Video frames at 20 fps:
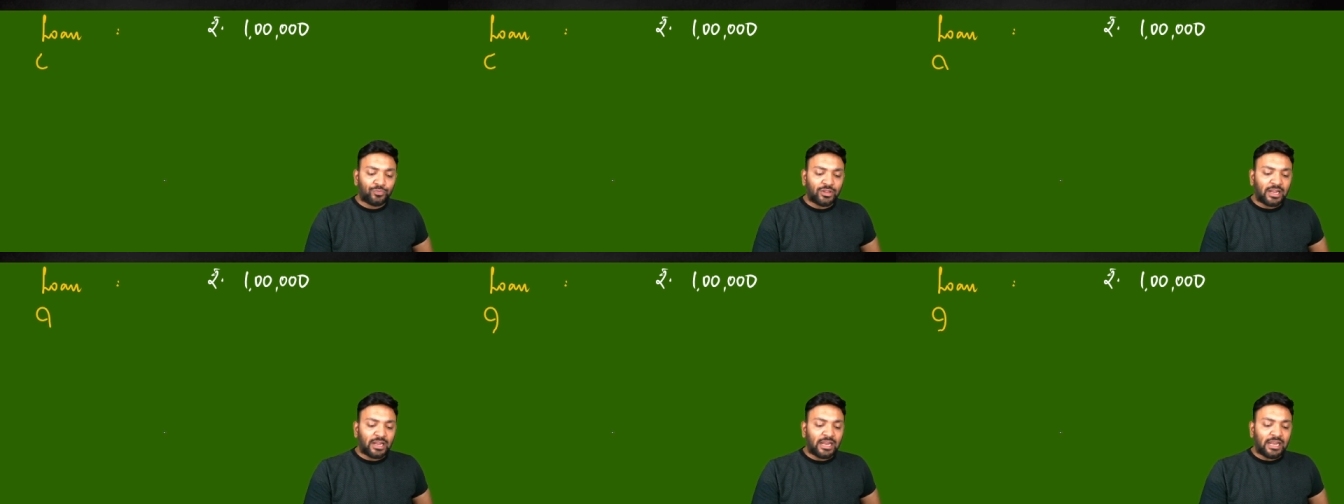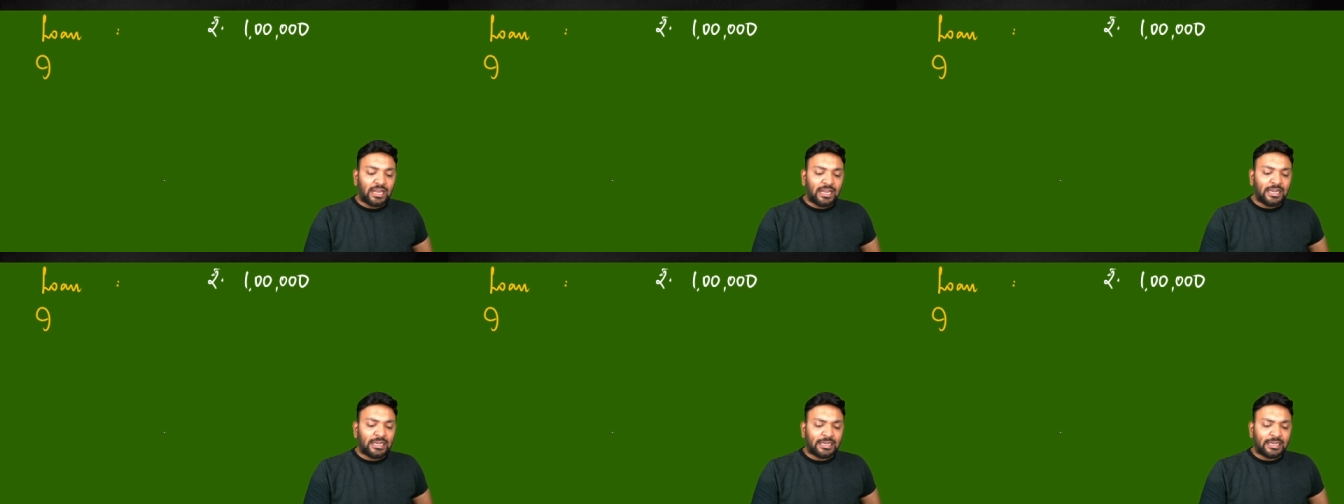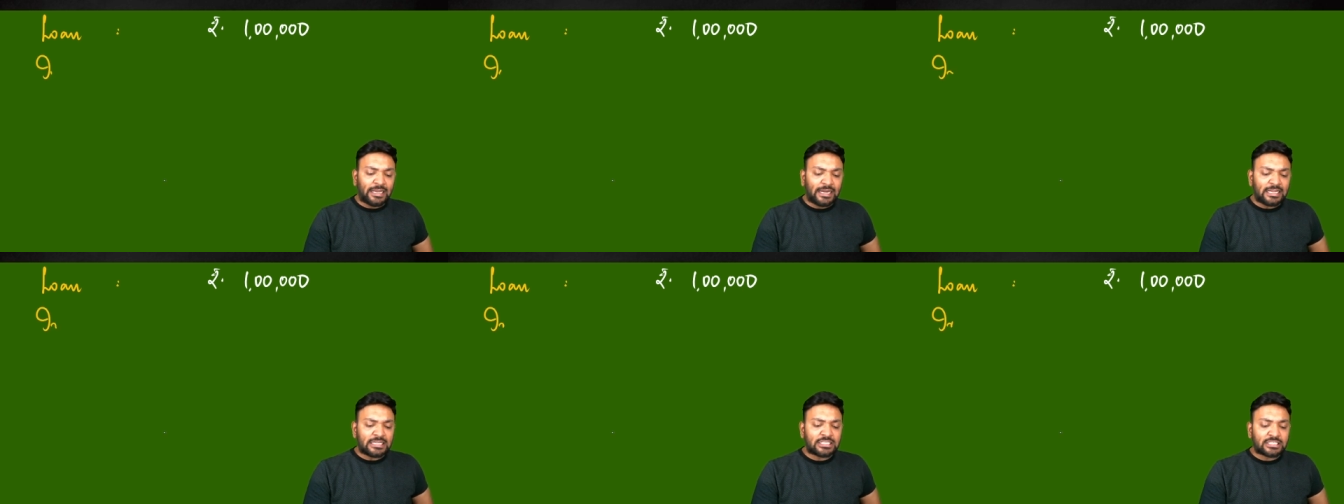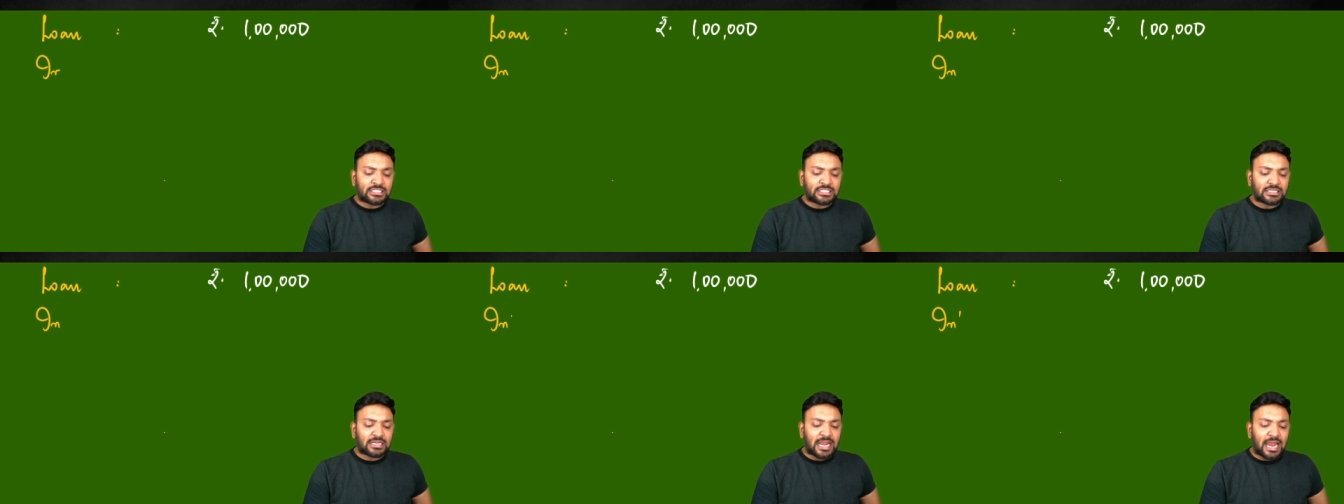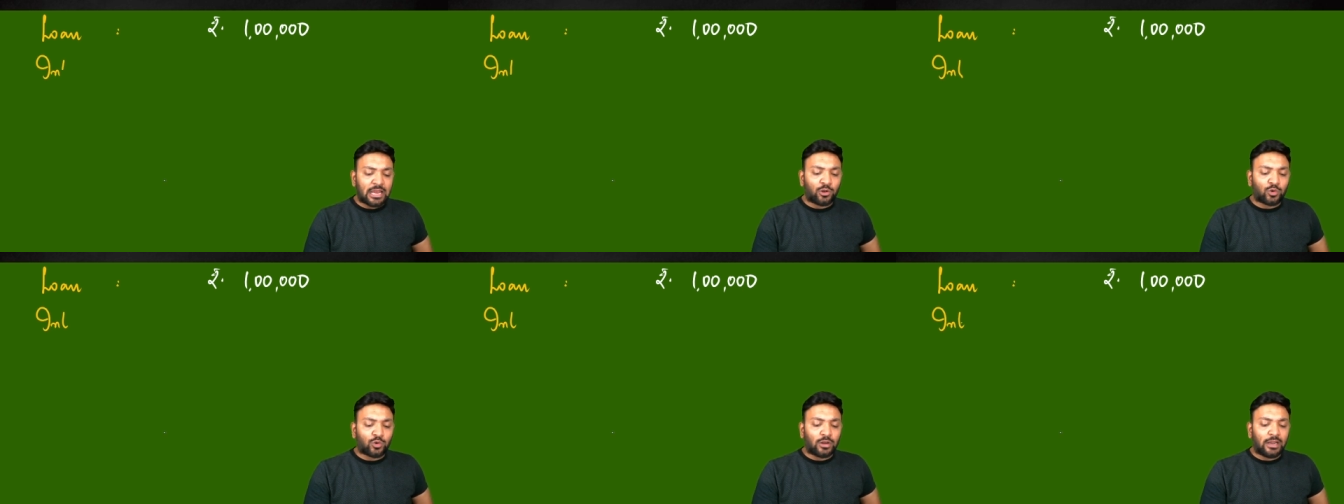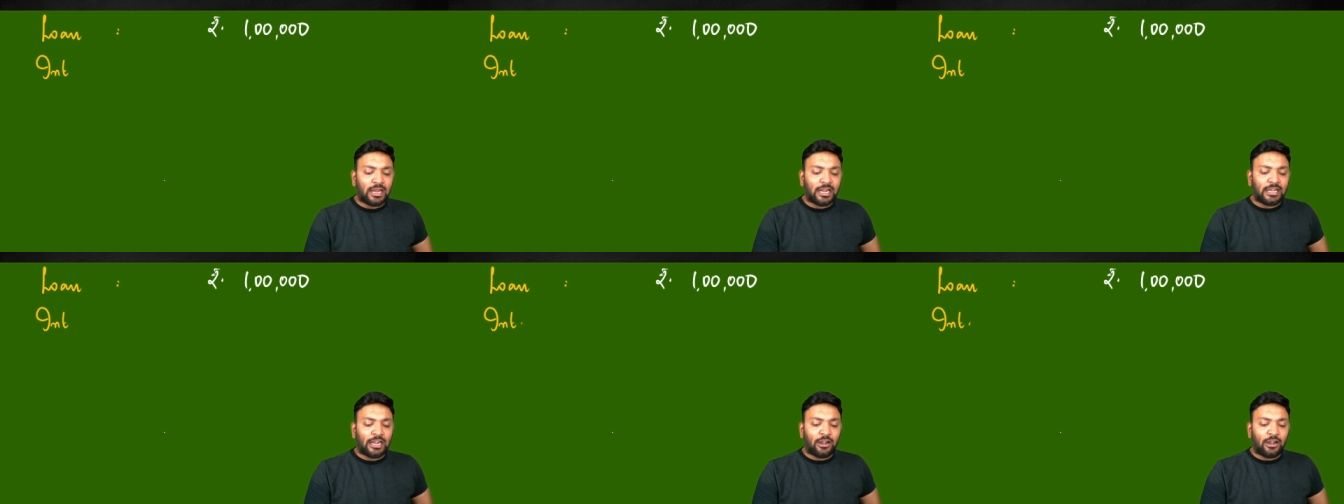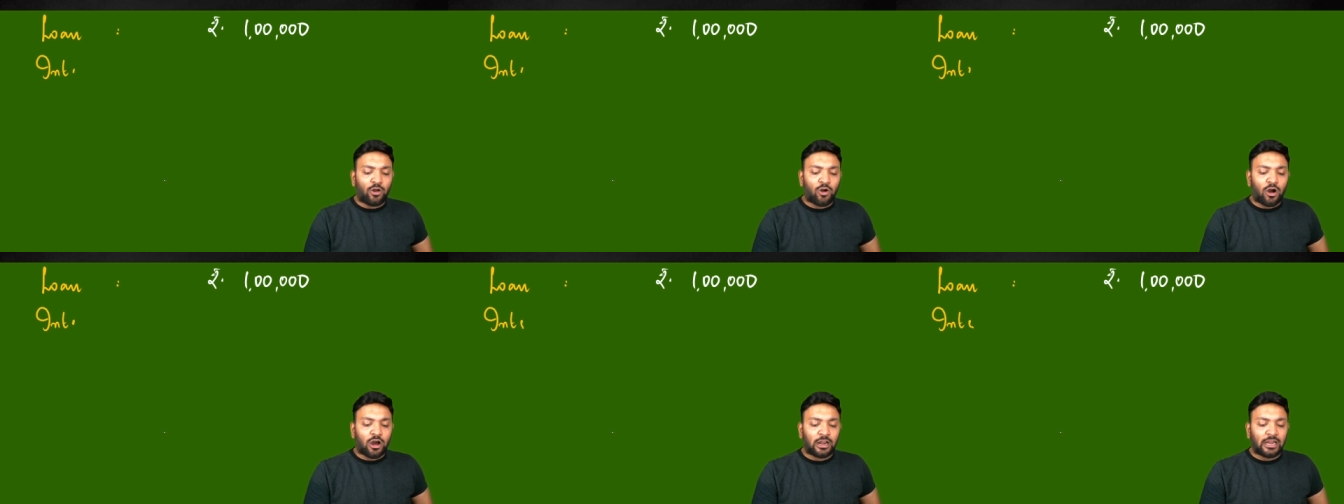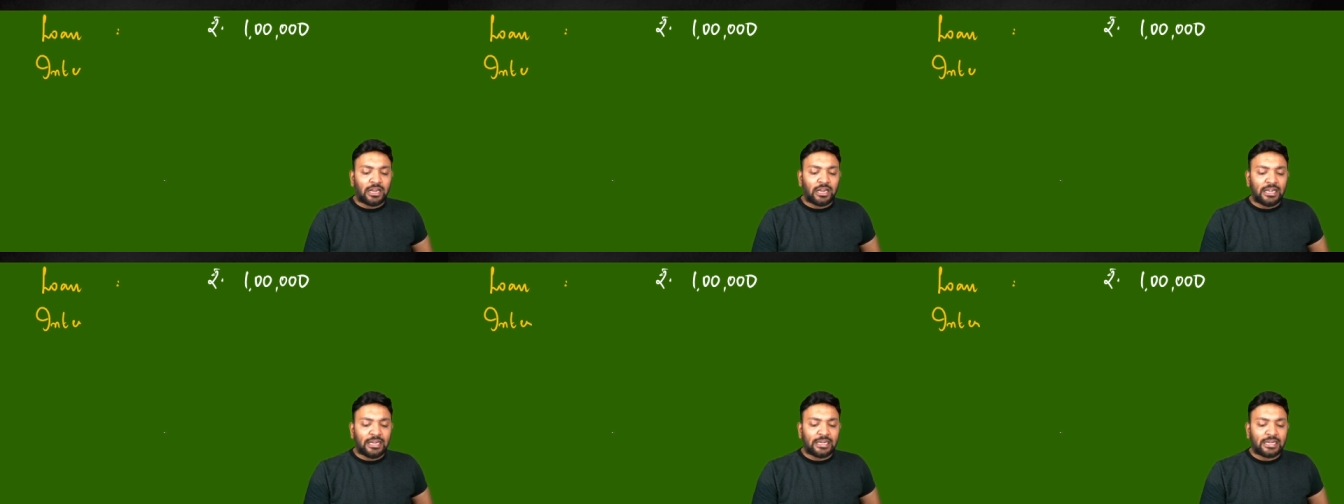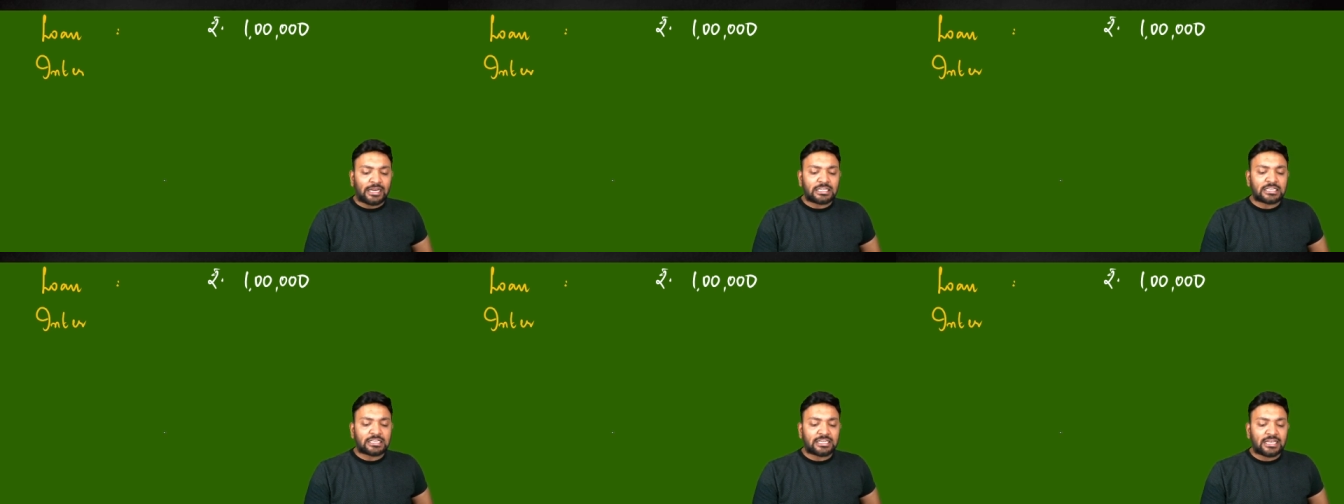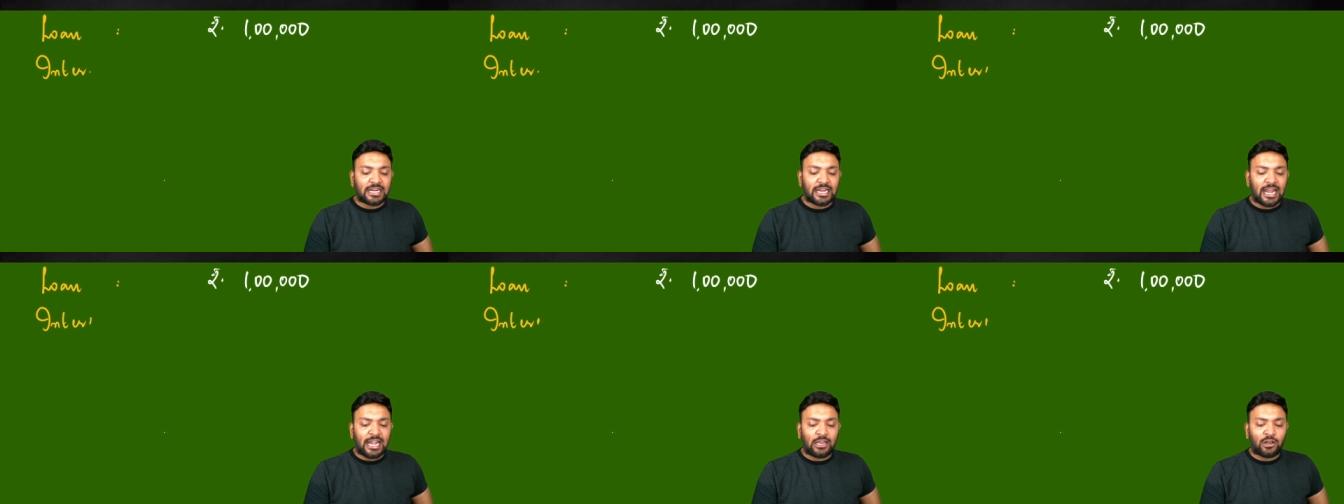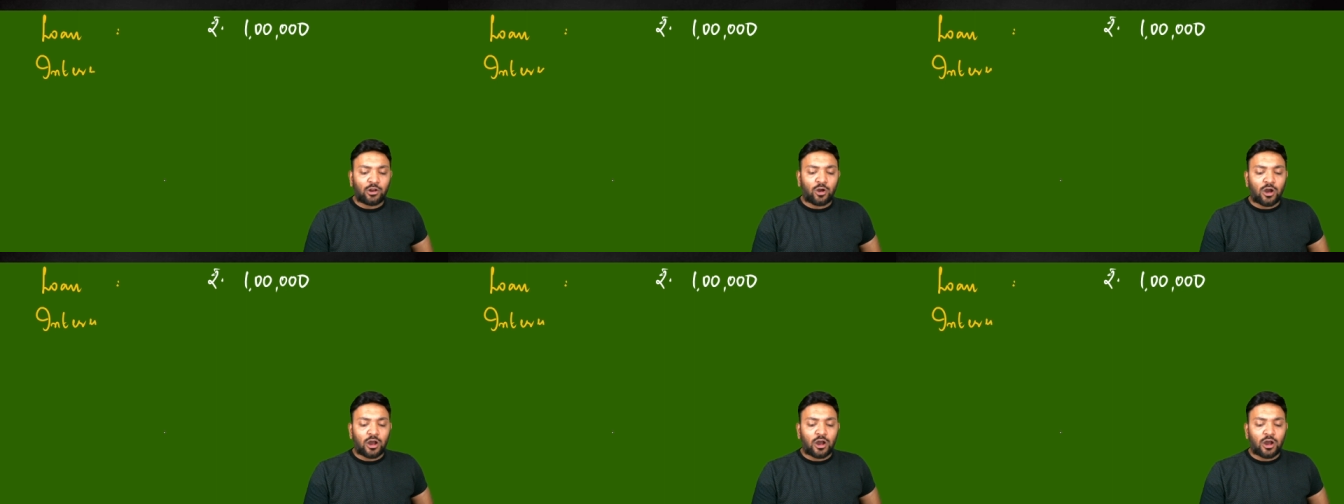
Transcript: the interest calculated or interest rate